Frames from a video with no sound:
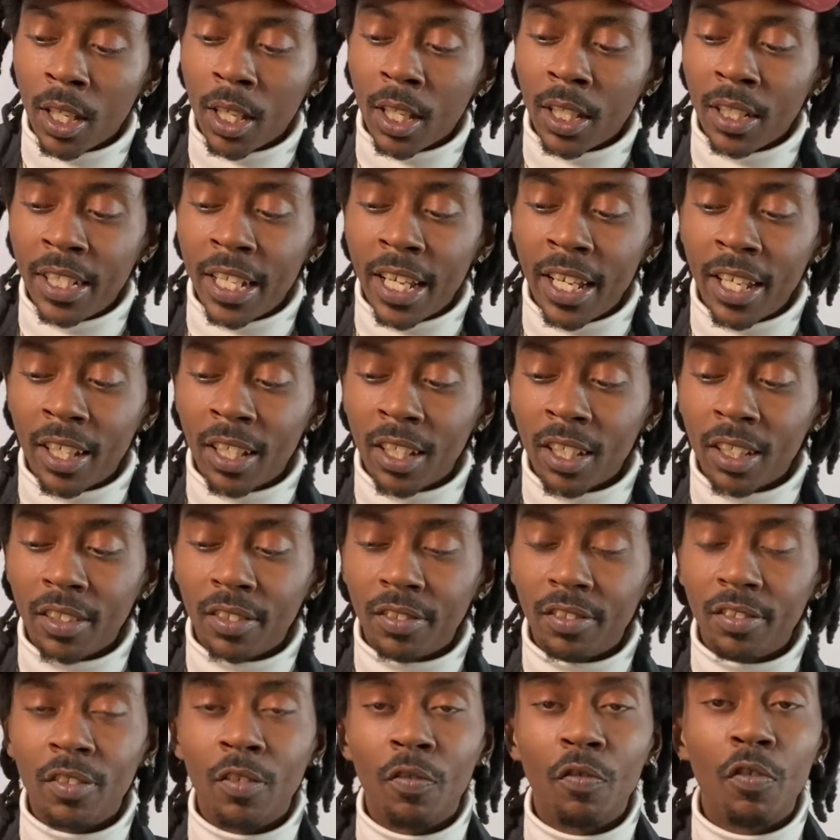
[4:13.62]
Daiya,
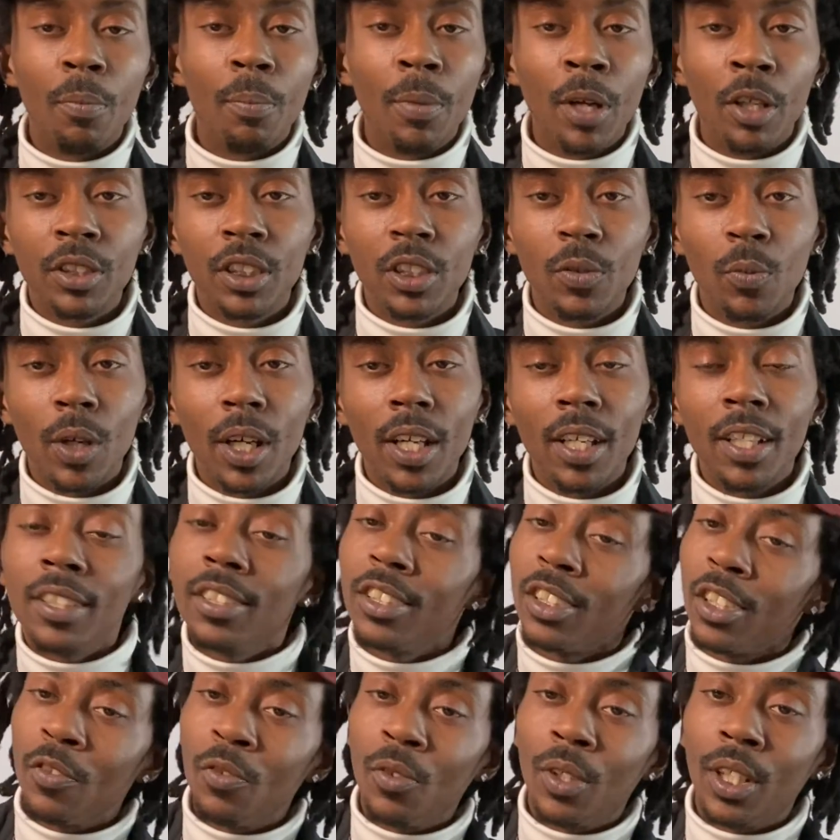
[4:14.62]
for melting
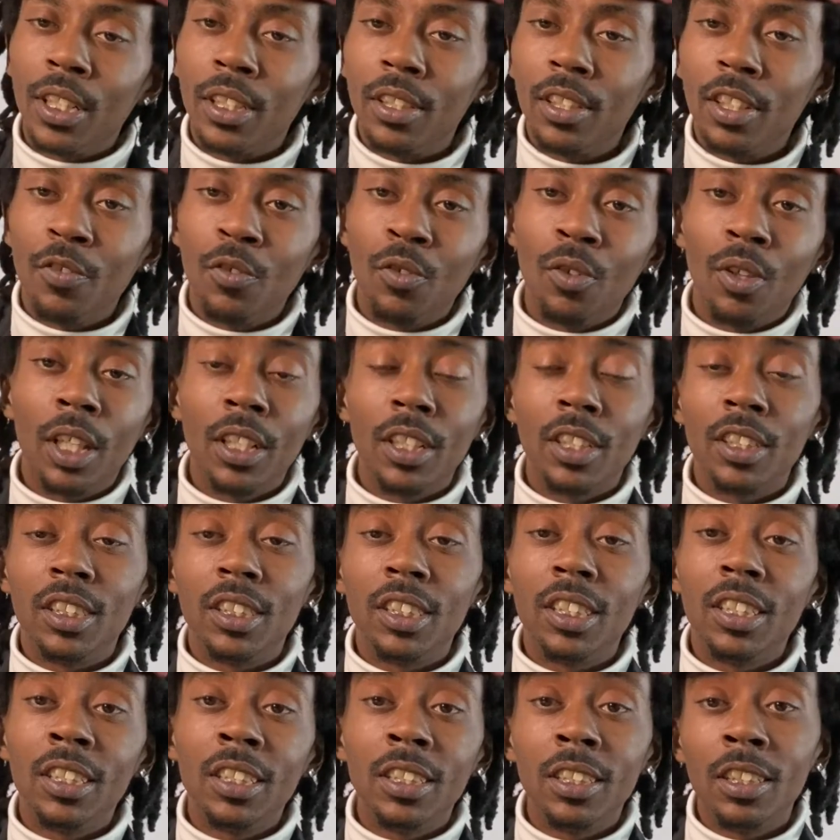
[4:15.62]
wise, if you like your
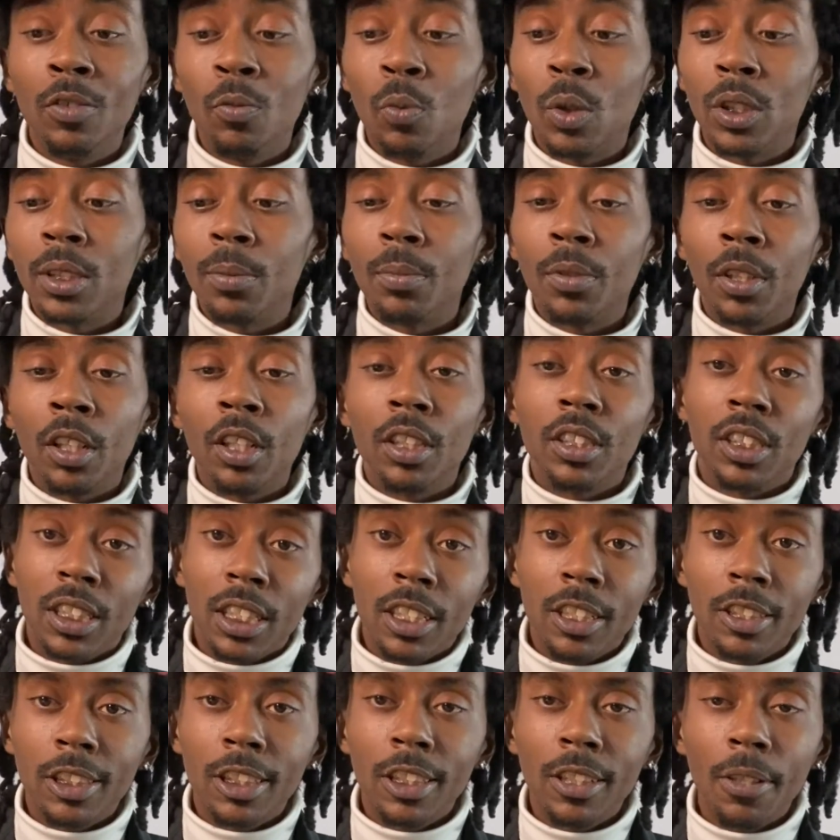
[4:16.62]
cheese, you want something to look
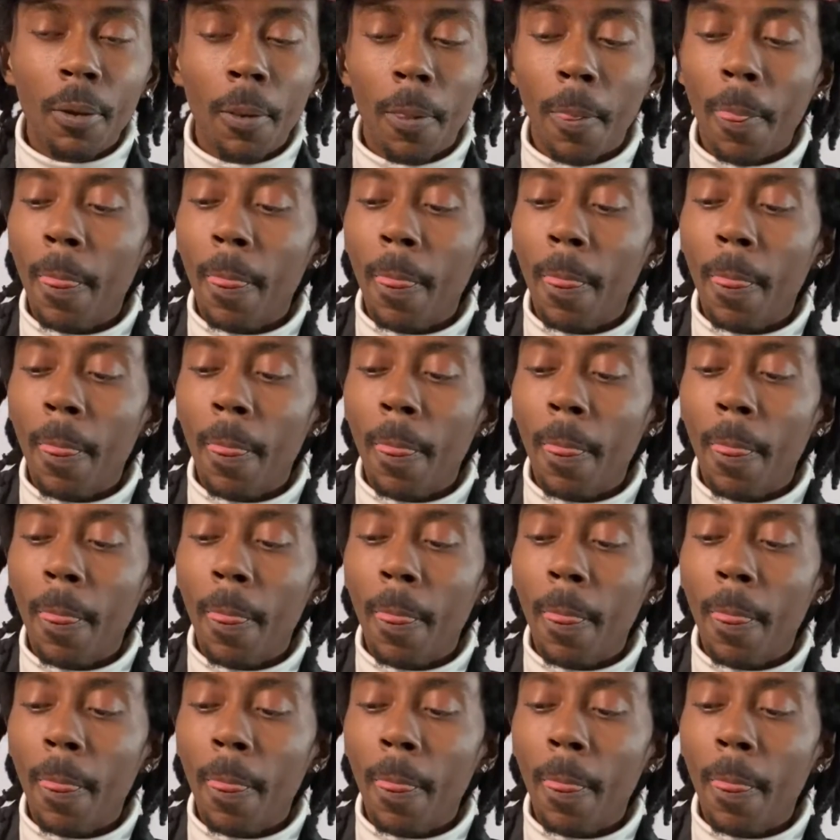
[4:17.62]
cheesy,